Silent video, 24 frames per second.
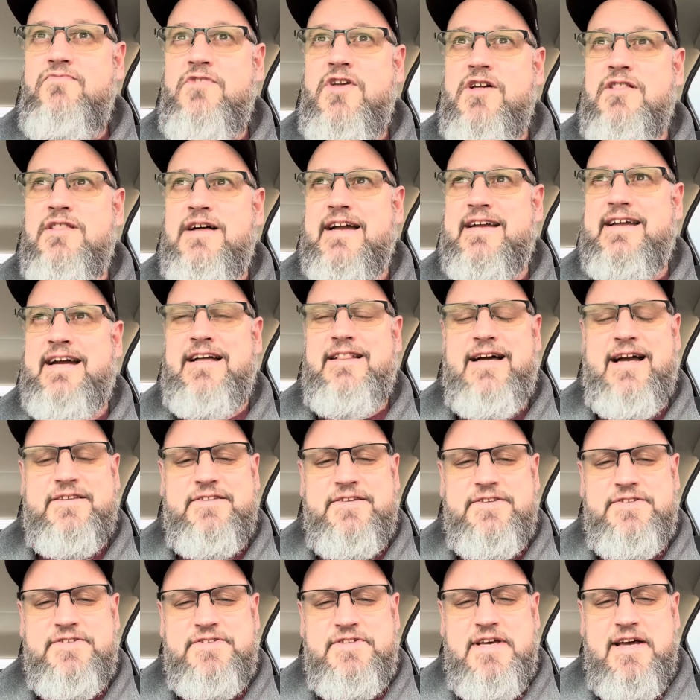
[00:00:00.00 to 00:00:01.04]
like I like
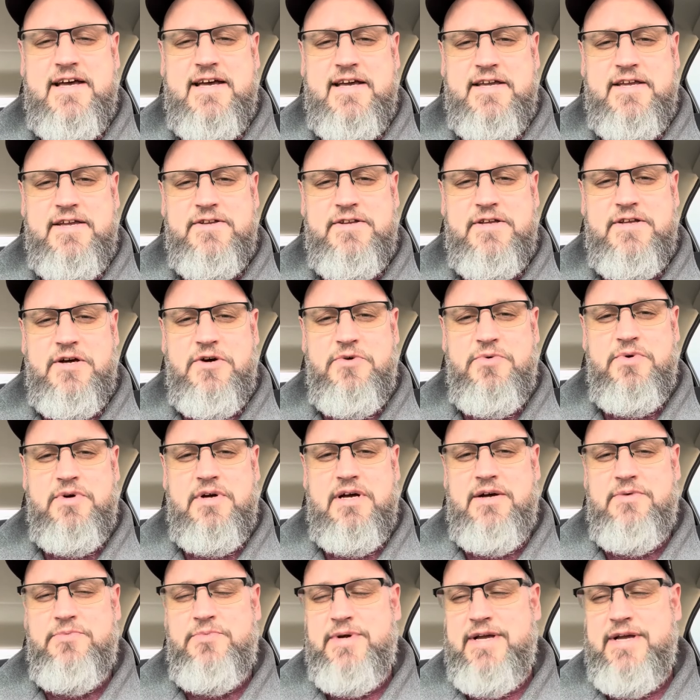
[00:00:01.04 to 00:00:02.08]
to say, you
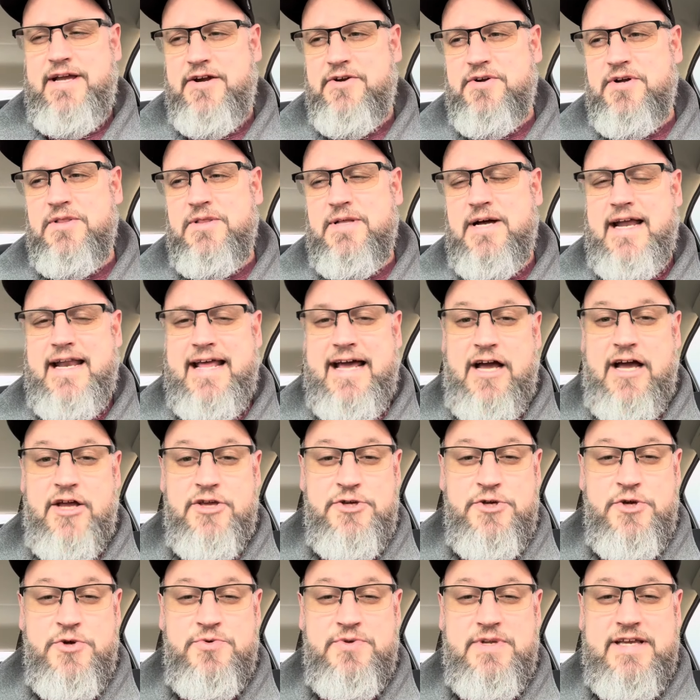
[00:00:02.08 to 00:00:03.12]
know, we hear a lot how
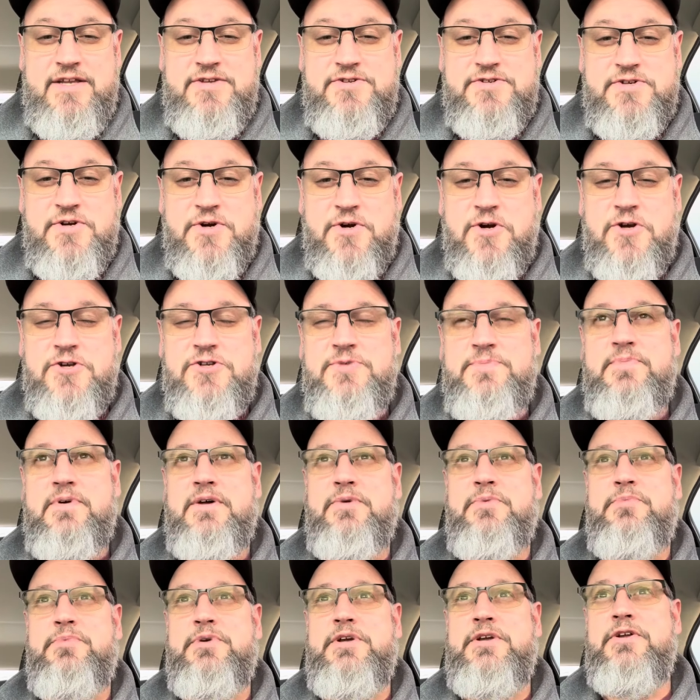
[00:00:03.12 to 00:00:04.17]
you need church,
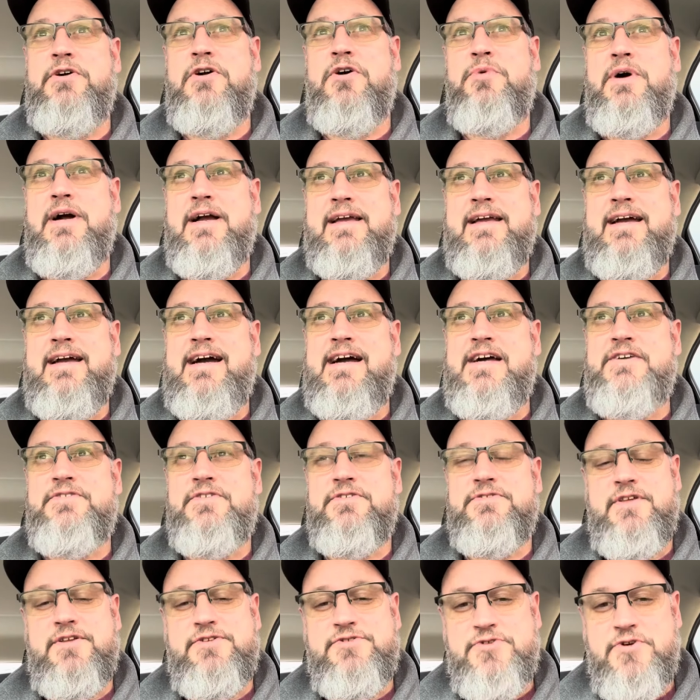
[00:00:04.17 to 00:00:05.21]
but you know what, guys?
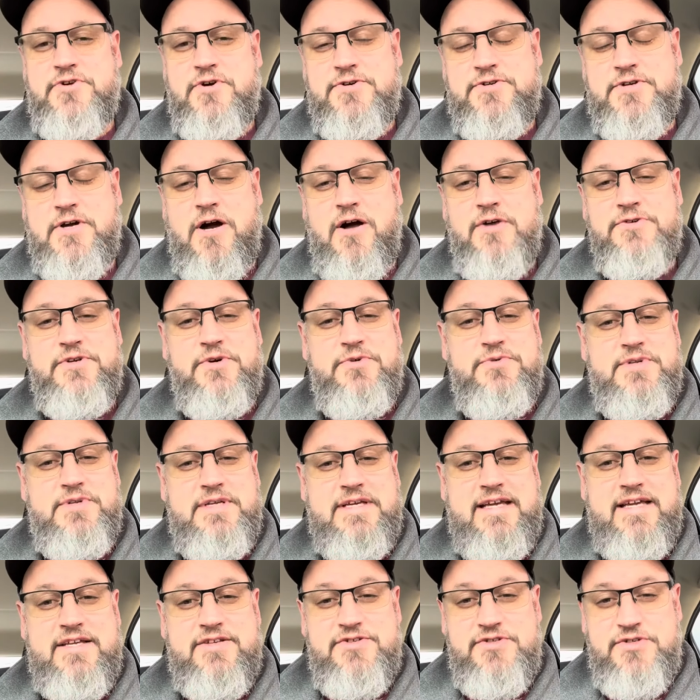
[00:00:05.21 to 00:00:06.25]
The church also
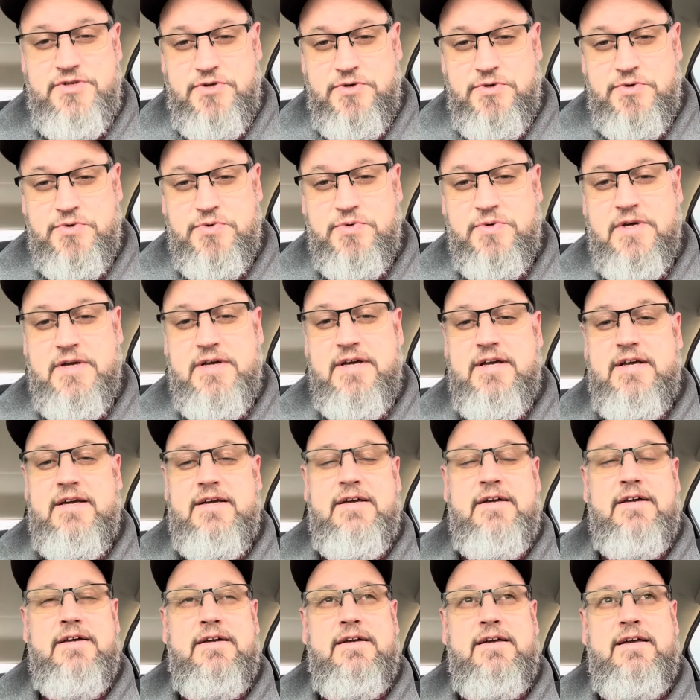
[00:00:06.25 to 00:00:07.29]
needs you.
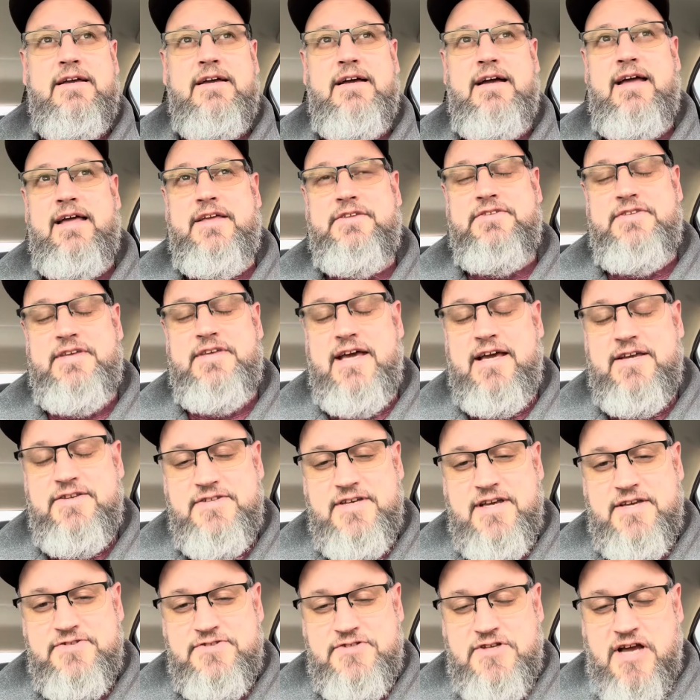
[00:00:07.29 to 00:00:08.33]
It takes
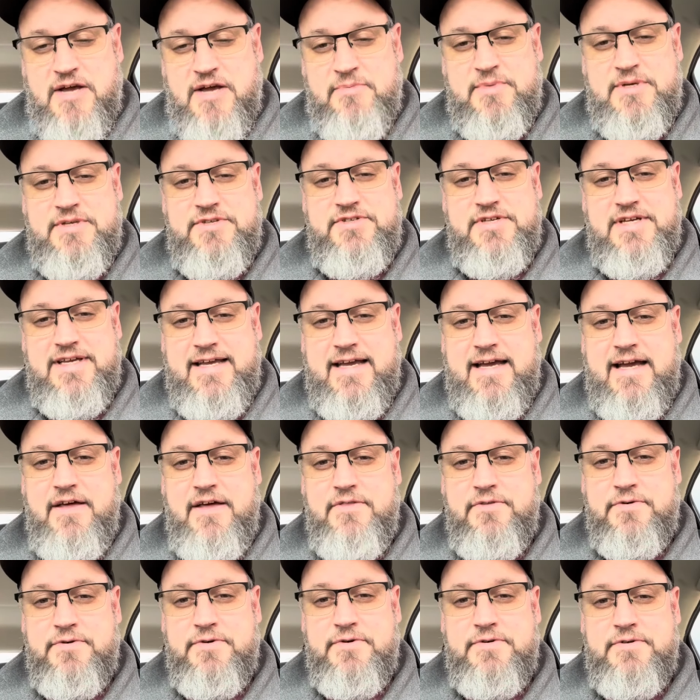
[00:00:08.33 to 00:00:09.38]
us coming
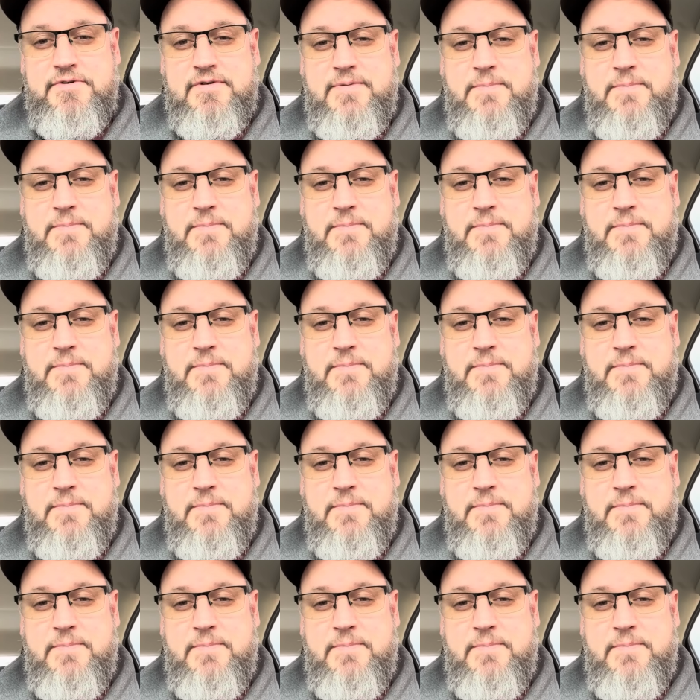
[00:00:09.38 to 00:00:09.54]
together